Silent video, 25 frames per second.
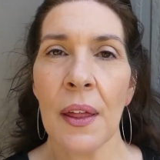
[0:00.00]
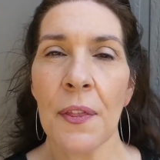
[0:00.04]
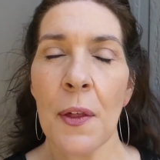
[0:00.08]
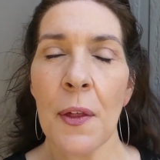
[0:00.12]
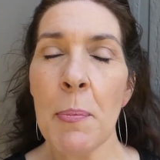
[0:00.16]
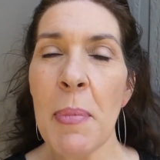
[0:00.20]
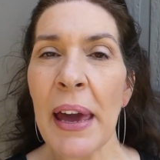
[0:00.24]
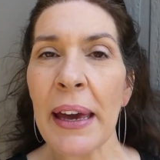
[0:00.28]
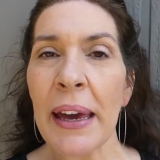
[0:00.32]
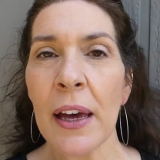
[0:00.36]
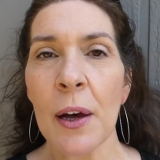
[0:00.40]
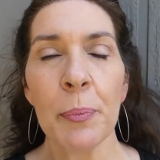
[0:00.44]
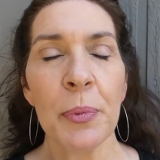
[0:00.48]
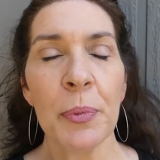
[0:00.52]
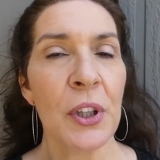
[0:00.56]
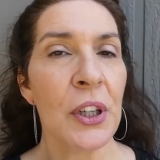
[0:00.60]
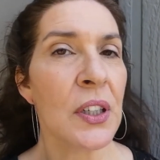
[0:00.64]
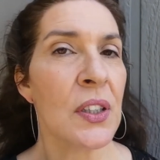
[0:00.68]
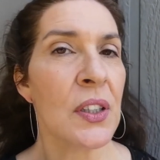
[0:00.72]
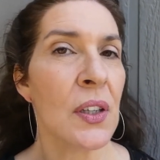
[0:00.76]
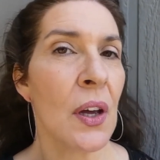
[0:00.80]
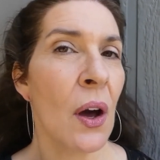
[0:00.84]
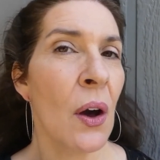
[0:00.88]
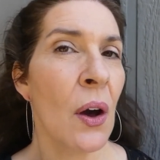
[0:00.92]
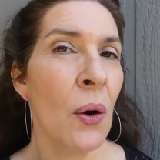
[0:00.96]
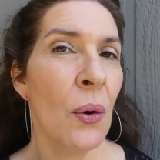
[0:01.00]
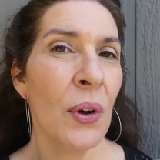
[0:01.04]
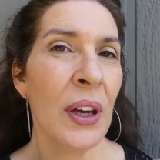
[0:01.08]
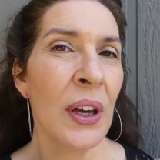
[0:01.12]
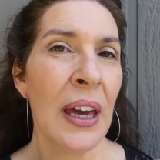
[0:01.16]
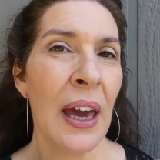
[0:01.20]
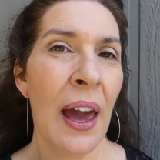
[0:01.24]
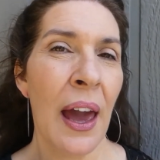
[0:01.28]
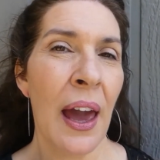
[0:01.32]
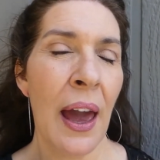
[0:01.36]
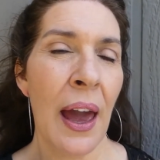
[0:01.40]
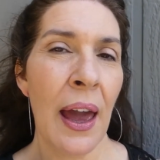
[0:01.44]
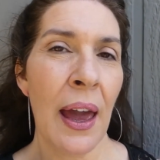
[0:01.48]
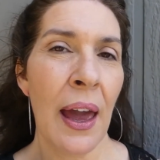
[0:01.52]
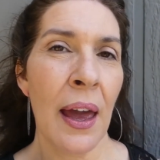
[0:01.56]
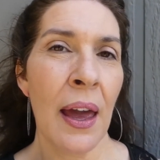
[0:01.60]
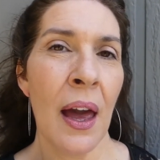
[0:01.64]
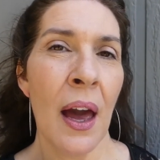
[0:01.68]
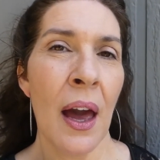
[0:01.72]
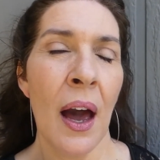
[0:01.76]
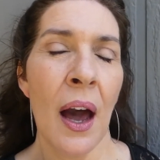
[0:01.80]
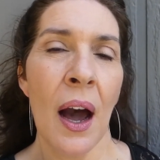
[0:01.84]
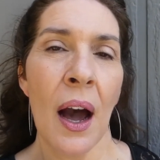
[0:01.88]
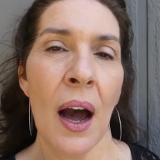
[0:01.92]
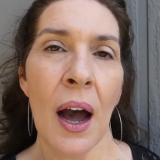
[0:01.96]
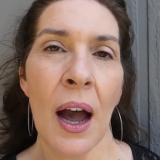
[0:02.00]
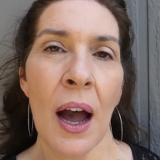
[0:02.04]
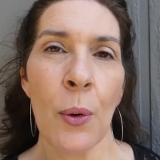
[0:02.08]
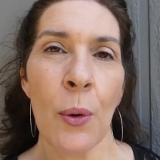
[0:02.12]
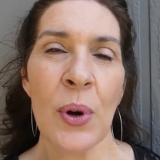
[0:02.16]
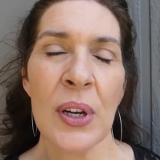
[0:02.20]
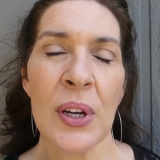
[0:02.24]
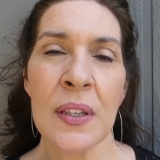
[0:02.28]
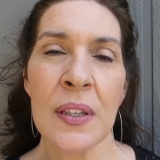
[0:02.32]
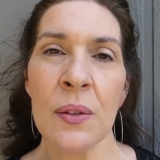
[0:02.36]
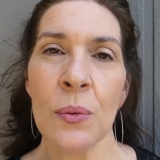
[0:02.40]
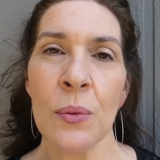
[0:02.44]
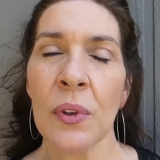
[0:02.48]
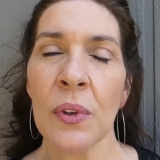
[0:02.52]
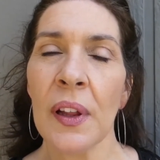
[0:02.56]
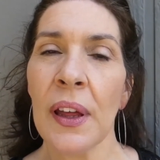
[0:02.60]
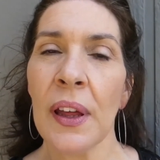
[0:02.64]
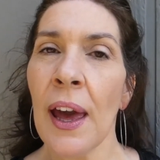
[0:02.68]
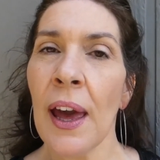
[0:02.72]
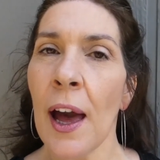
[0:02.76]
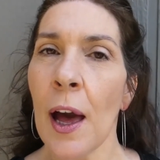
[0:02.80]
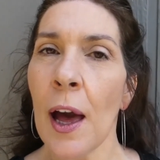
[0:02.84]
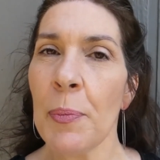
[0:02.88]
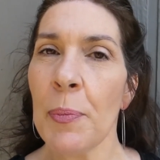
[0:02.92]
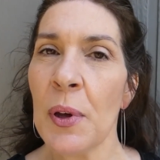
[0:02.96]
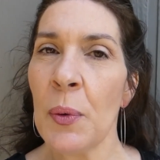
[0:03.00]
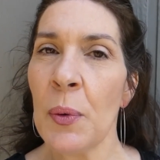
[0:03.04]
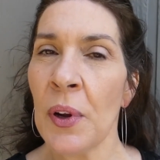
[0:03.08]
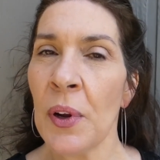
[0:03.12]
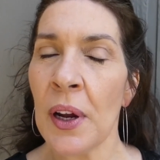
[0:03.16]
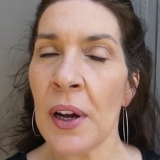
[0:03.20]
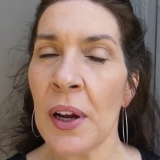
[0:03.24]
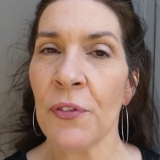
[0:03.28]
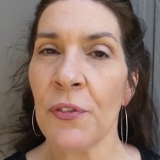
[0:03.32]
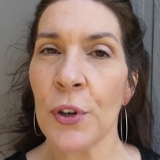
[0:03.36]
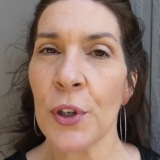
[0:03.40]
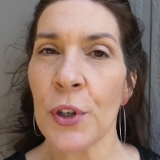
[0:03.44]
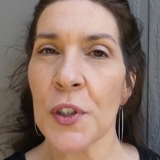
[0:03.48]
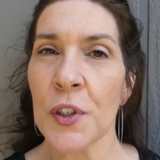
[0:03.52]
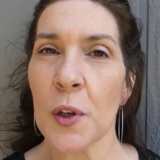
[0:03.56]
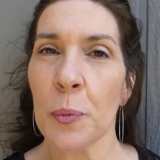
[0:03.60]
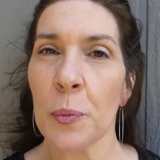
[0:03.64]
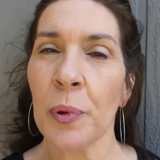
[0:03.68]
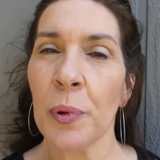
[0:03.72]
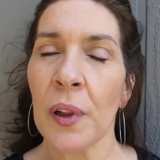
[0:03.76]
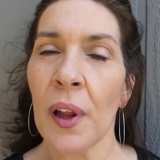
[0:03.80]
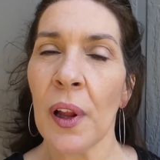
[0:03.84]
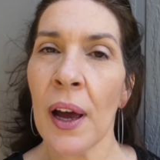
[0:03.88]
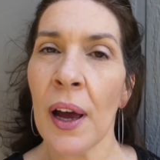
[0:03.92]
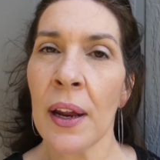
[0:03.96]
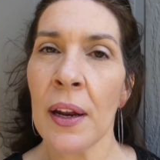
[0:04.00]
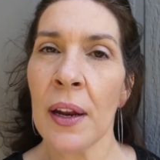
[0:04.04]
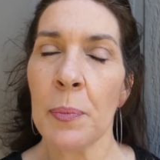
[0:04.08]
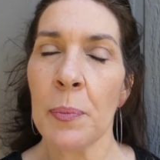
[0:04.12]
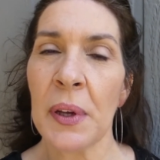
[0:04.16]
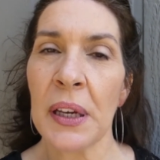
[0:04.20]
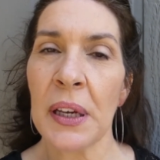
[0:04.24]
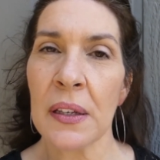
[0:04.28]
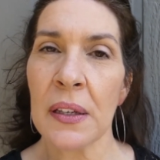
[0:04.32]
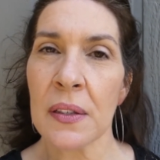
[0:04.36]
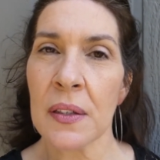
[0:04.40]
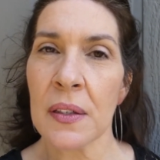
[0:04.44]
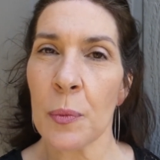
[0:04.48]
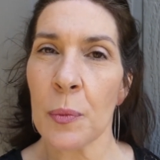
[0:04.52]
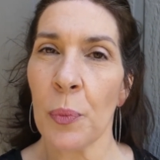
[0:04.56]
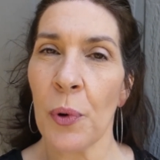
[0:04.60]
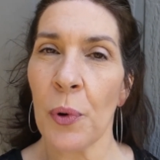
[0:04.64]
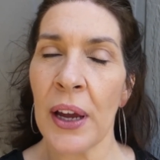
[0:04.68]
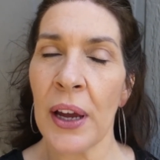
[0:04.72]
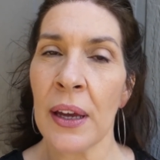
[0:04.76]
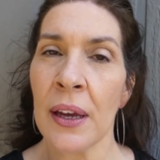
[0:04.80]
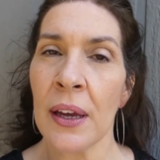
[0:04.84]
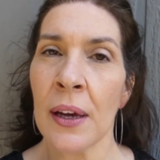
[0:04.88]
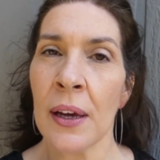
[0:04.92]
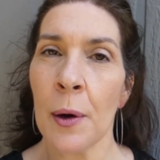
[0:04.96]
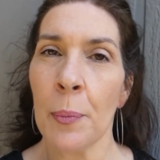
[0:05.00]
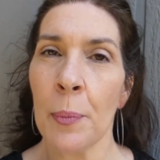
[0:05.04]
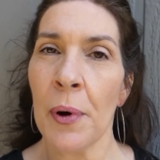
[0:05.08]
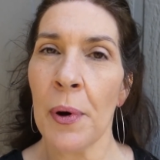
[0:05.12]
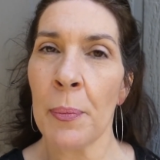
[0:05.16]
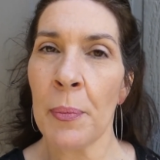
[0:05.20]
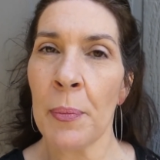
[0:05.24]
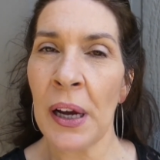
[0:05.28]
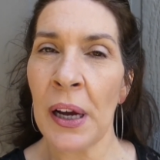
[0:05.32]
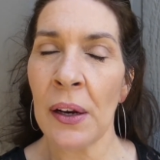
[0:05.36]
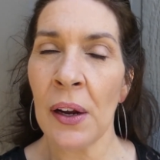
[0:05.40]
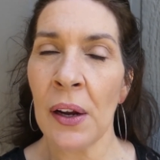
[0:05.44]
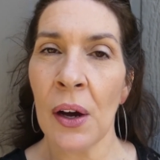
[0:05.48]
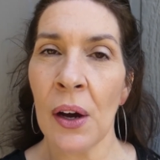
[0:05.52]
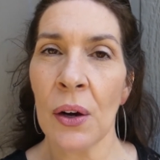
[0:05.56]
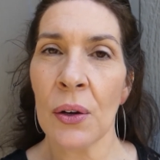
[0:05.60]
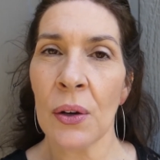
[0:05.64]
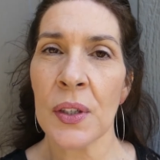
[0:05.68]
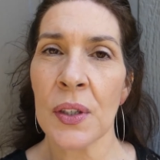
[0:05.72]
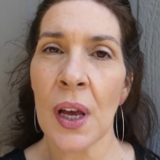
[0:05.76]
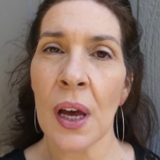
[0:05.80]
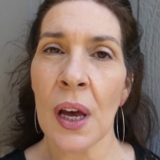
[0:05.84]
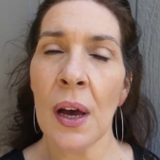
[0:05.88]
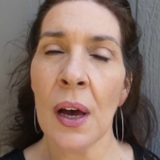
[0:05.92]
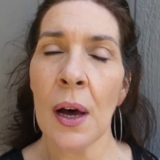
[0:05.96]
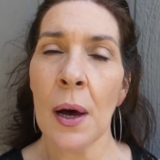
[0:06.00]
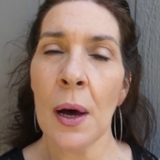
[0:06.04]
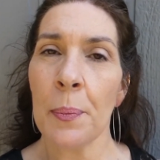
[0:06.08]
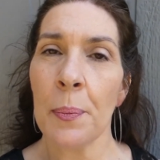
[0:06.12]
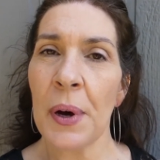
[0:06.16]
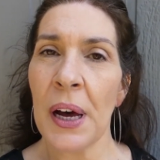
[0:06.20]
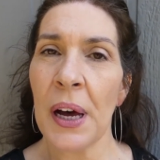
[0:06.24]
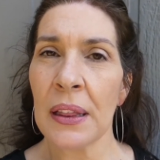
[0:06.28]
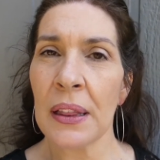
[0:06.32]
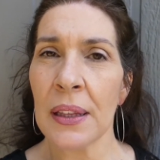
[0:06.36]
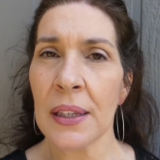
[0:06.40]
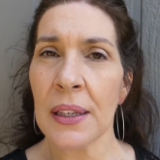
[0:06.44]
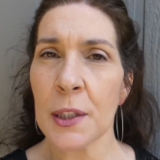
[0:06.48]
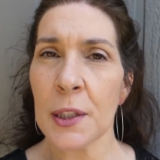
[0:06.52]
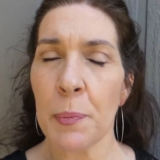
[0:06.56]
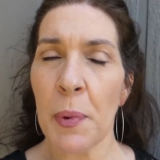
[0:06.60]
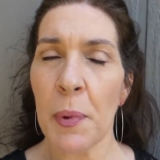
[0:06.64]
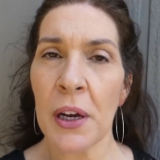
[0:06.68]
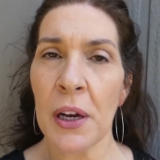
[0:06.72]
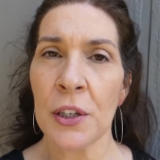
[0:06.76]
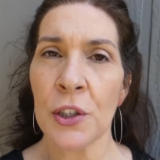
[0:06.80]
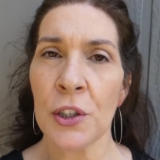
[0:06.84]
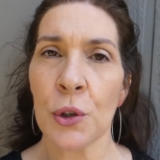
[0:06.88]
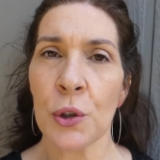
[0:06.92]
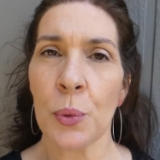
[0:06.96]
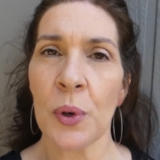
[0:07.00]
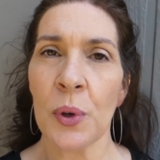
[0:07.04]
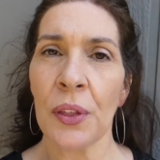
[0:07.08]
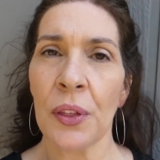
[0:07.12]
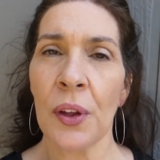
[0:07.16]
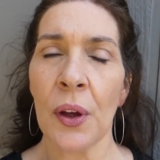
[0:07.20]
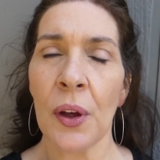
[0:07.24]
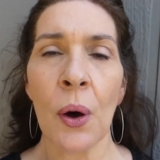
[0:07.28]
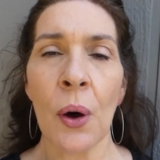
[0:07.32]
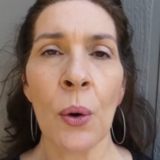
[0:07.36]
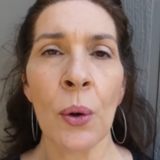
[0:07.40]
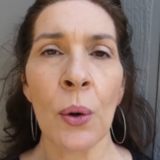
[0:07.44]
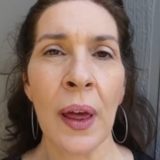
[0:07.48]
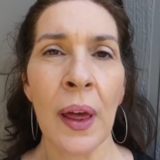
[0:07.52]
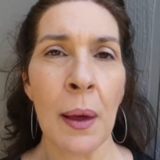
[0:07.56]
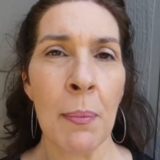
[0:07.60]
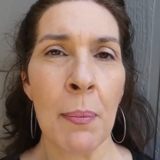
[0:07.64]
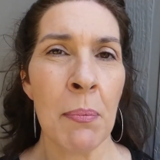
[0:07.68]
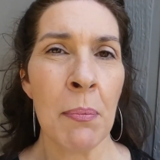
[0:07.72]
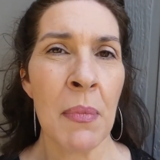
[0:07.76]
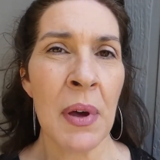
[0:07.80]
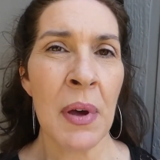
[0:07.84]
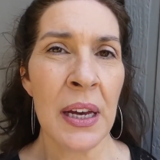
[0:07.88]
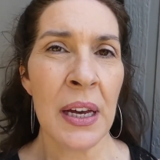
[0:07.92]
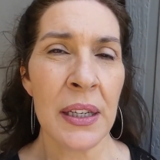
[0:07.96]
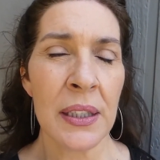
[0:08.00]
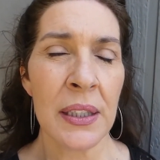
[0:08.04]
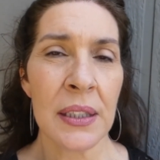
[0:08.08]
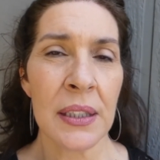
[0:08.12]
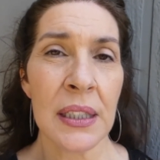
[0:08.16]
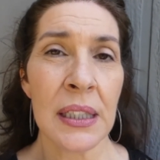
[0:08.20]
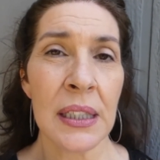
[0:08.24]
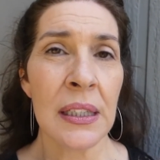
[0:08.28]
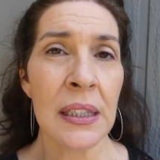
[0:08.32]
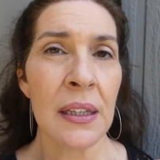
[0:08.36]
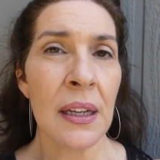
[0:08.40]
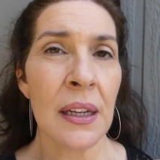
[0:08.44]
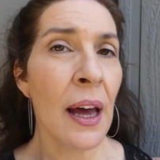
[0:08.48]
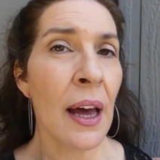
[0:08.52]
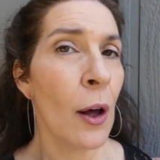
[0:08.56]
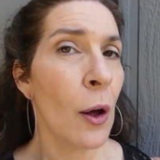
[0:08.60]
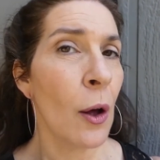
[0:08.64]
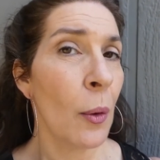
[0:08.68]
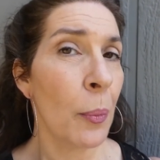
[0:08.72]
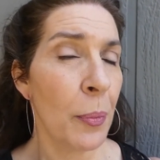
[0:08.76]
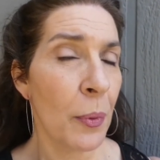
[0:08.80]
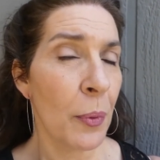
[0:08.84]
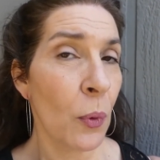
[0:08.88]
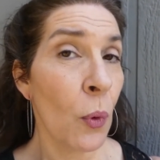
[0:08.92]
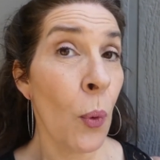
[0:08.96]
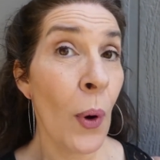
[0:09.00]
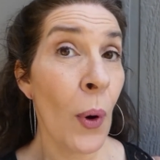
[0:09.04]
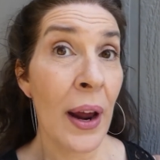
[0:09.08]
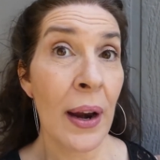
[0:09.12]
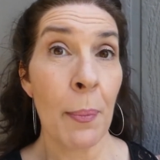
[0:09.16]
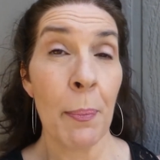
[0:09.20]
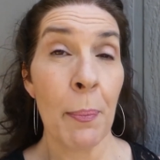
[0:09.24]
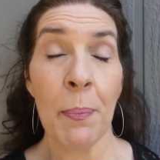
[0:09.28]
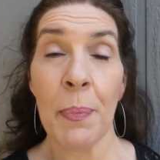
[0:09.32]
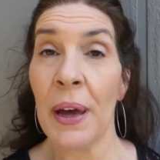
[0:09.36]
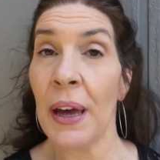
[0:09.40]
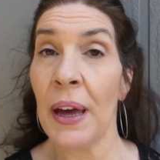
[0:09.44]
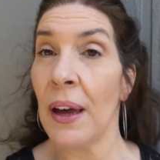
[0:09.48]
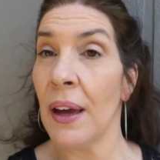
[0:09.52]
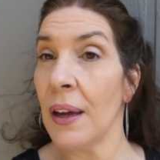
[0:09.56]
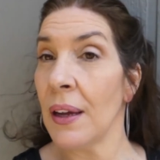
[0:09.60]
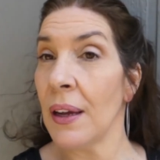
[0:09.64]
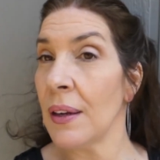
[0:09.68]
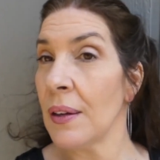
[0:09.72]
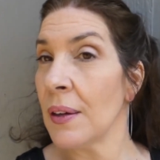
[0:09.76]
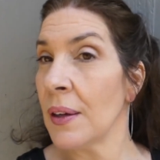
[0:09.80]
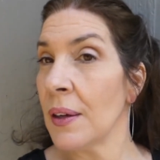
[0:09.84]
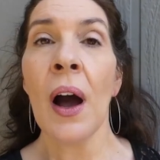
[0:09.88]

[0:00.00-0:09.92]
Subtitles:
The makeup looks okay. I wasn't really happy when I first applied it because of the breaking up on my nose, but the sponge with the Olay mist did help quite a bit.